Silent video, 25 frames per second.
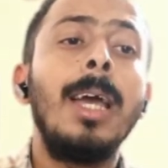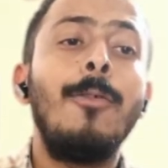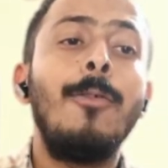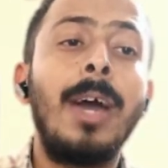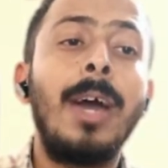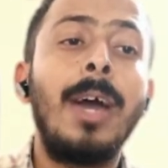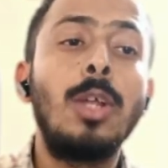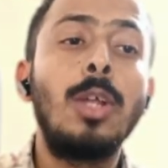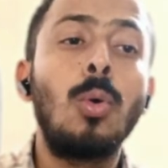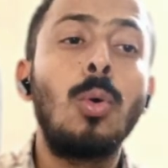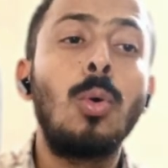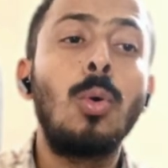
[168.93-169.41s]

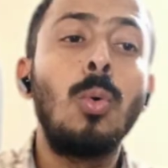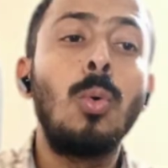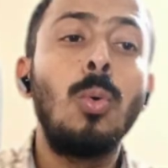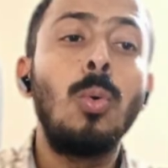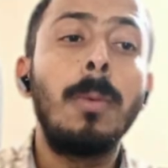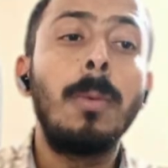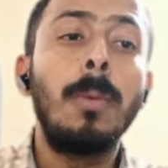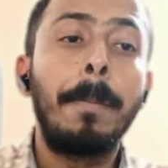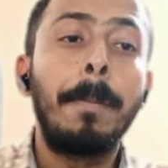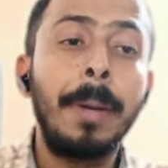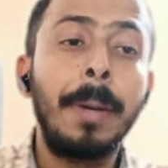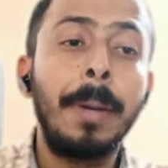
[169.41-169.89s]
where you
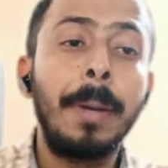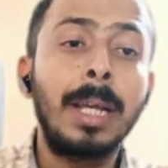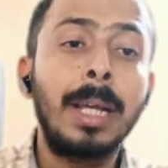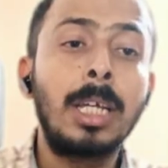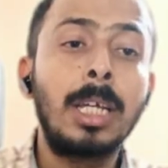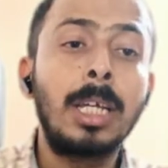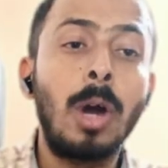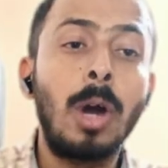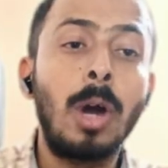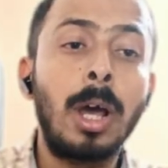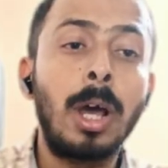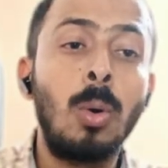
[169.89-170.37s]

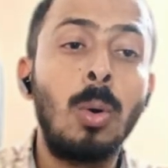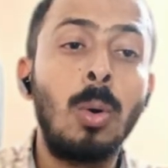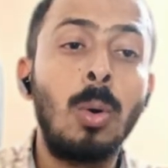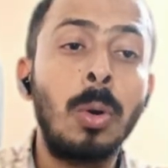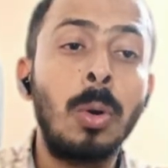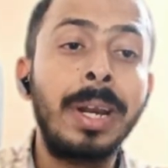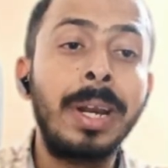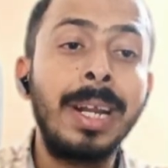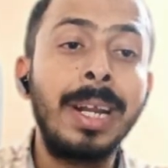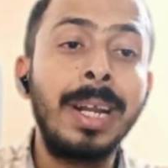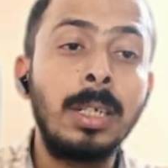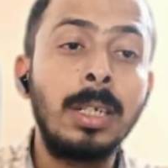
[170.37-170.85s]
pick your
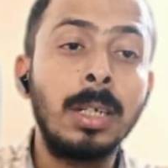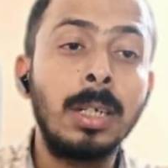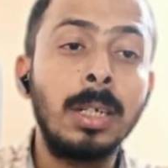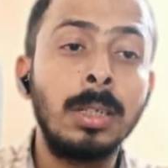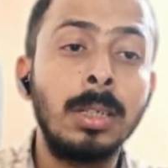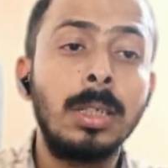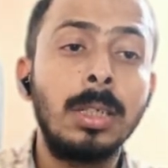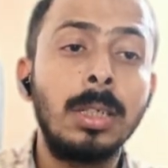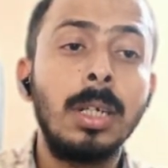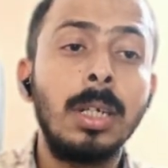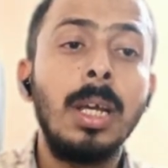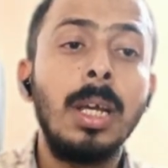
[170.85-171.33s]
own
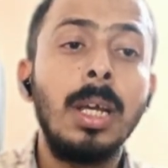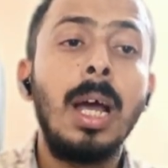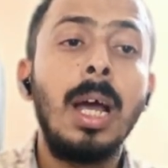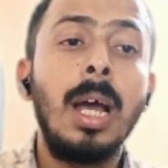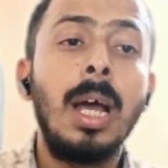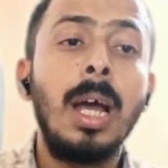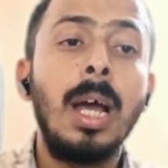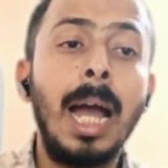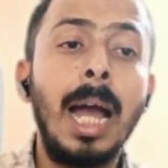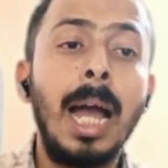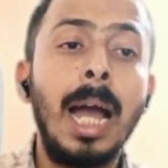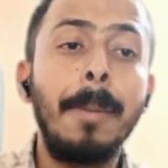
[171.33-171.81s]
regions,
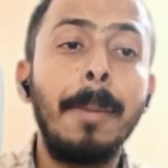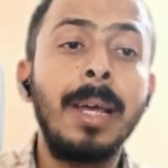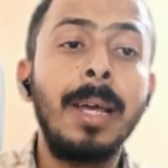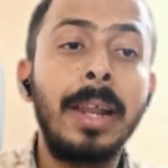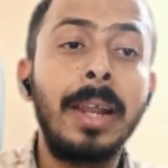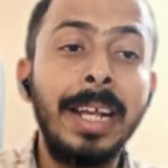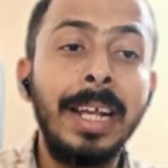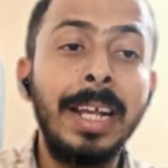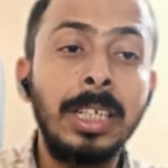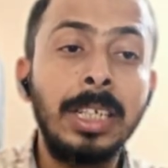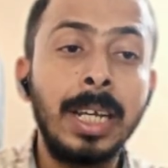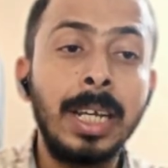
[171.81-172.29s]
IP
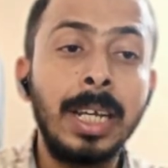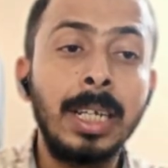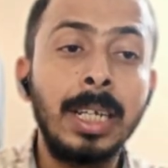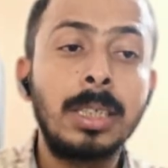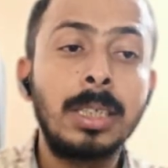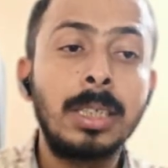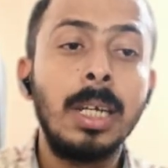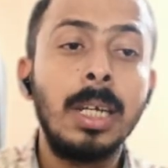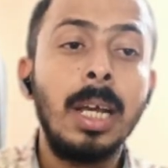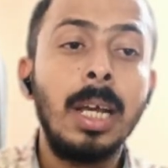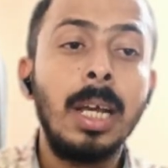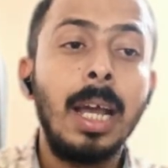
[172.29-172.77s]

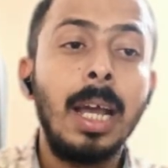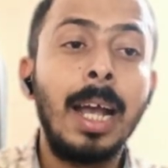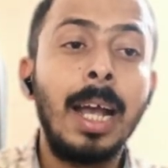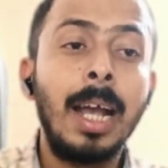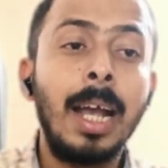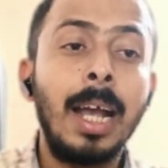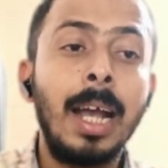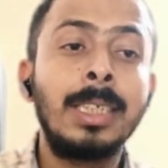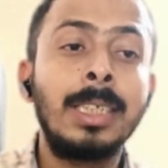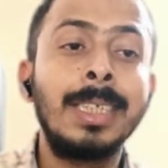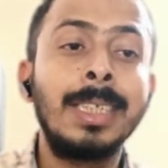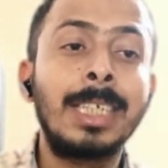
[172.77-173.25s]
ranges,
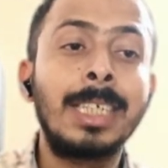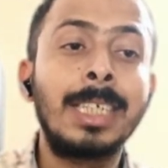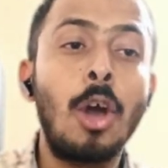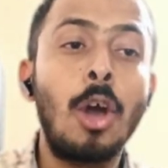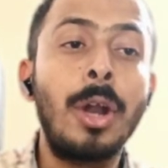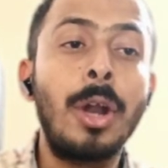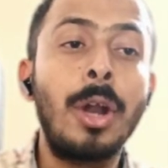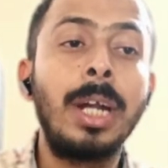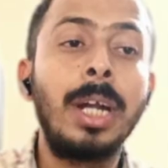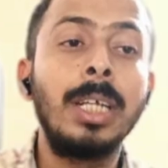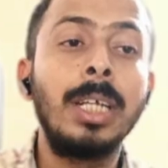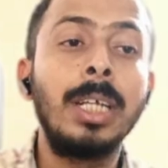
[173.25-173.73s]
and
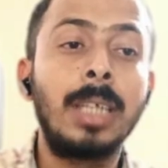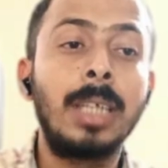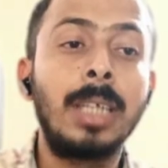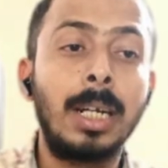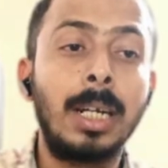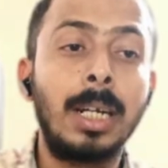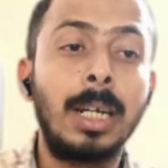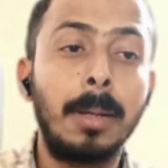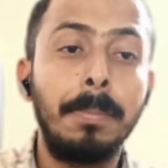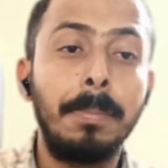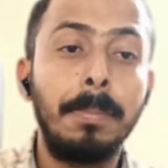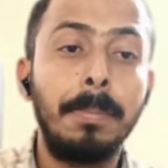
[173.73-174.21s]
security
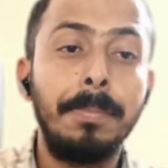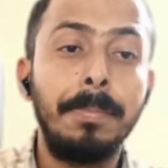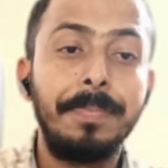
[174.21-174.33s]
setup.